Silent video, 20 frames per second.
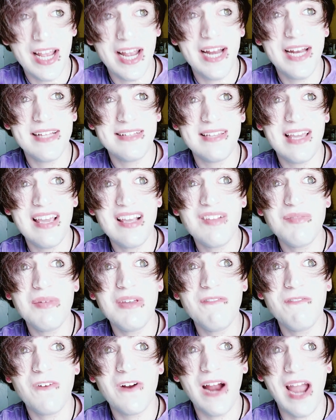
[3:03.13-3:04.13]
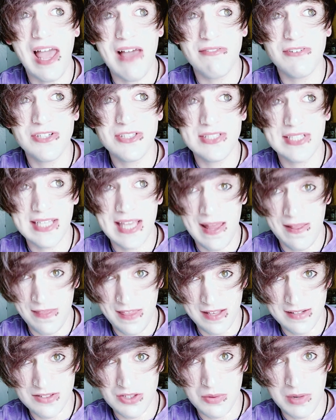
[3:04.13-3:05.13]
and it takes me forever to get
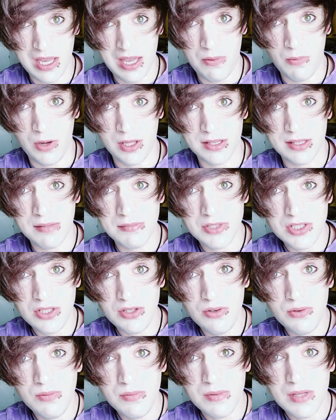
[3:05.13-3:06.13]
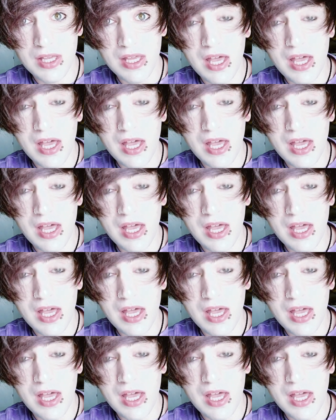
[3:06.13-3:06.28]
things the way I want them to.